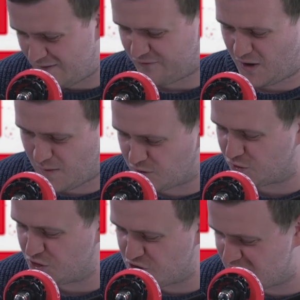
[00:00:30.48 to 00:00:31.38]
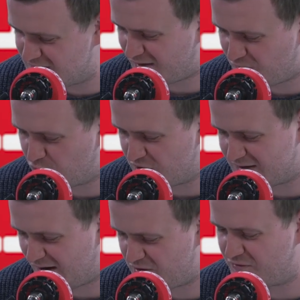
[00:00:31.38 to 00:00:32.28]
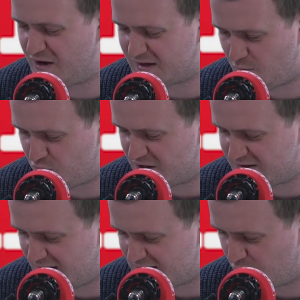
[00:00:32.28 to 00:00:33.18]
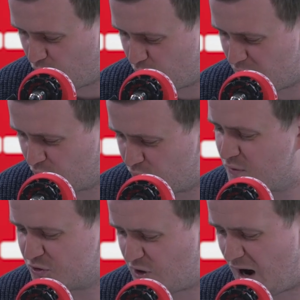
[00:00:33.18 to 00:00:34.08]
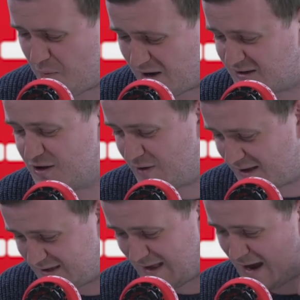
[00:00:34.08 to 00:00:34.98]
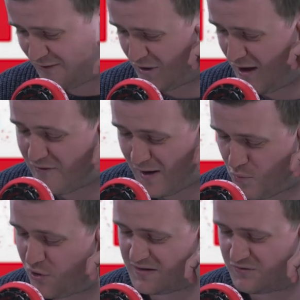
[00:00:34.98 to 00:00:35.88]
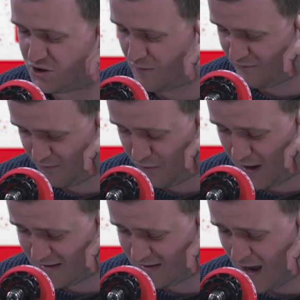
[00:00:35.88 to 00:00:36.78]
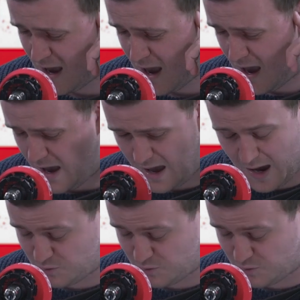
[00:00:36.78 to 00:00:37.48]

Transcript: firm conclusions after pre after the first game of pre-season, but we will we will try our best to do that today after a very impressive showing from the Reds. Uh, I'm